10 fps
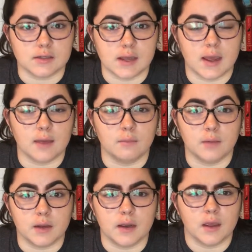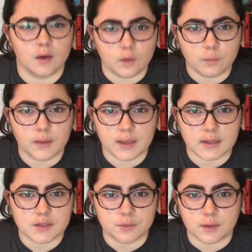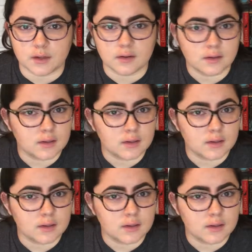time, but I hope I get to it